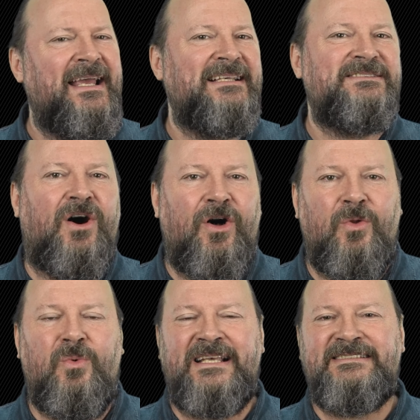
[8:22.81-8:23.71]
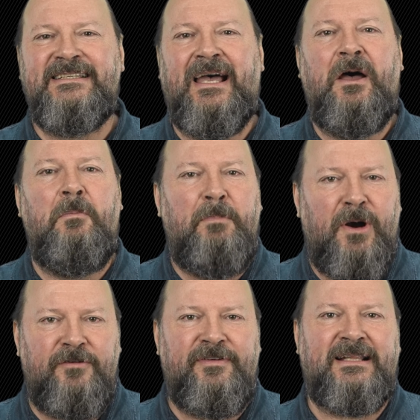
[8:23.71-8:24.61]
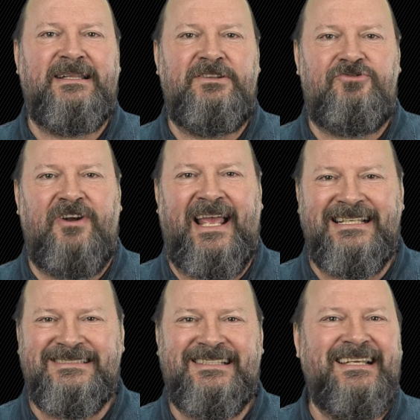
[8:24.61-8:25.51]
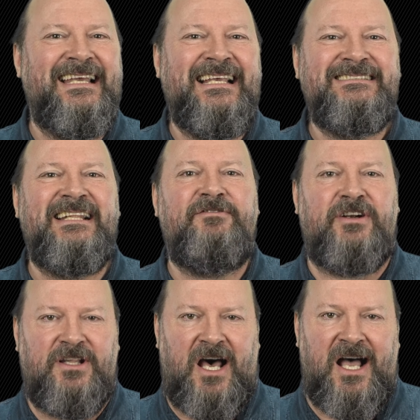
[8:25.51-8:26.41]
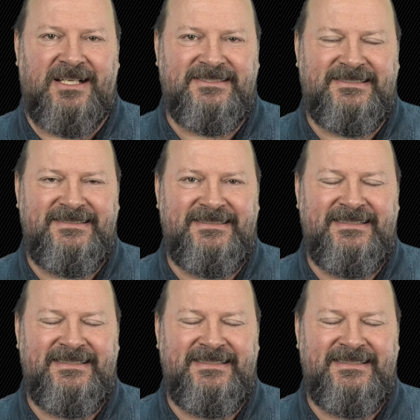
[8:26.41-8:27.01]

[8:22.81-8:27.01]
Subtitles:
is always perfectly traced, is never lost.